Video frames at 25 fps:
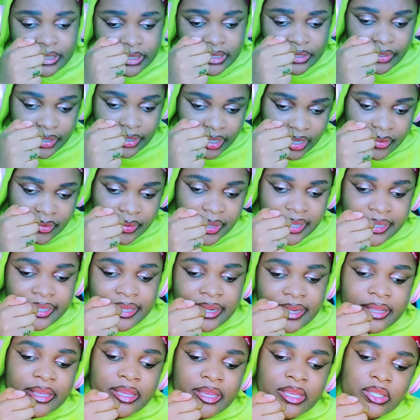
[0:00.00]
Okay, we are
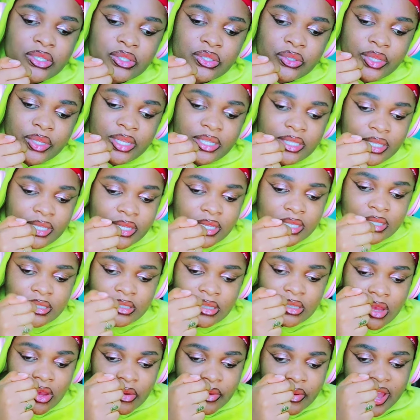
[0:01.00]
getting into it.
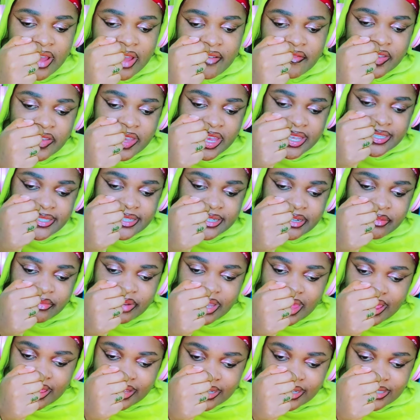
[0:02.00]
So we have here
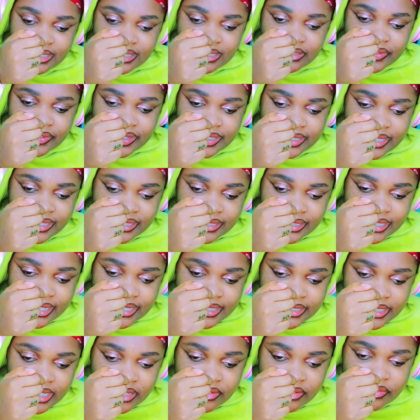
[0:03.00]
Jeremiah 30 verses
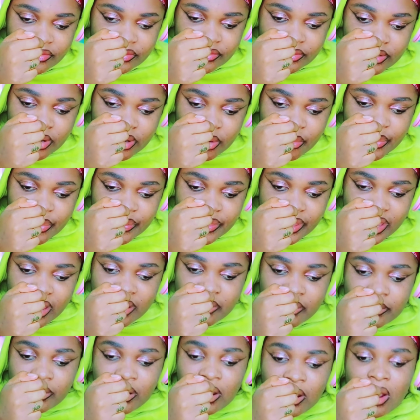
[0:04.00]
19. From
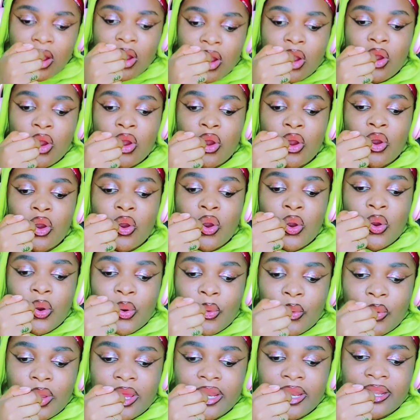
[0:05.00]
them
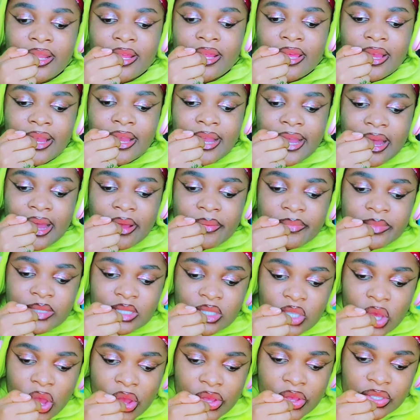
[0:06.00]
will come
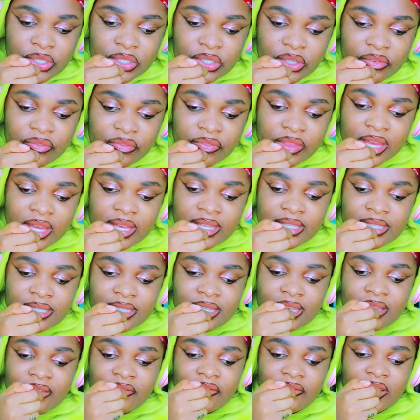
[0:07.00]
songs of
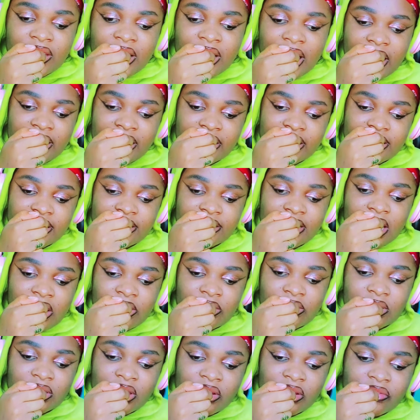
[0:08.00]
thanksgiving and the
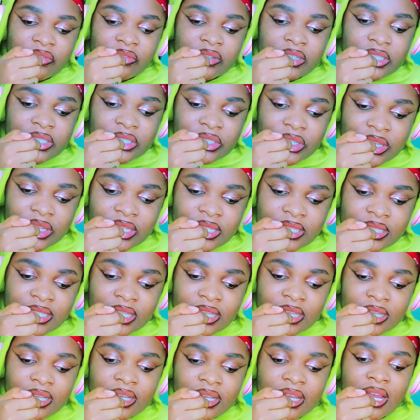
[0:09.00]
sounds of
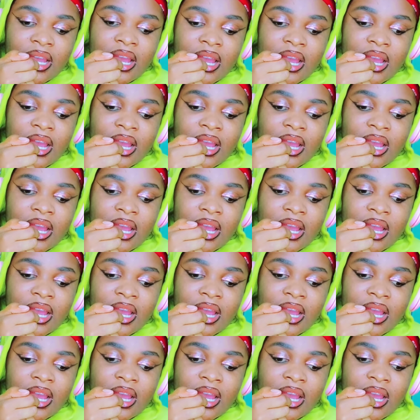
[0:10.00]
rejoicing.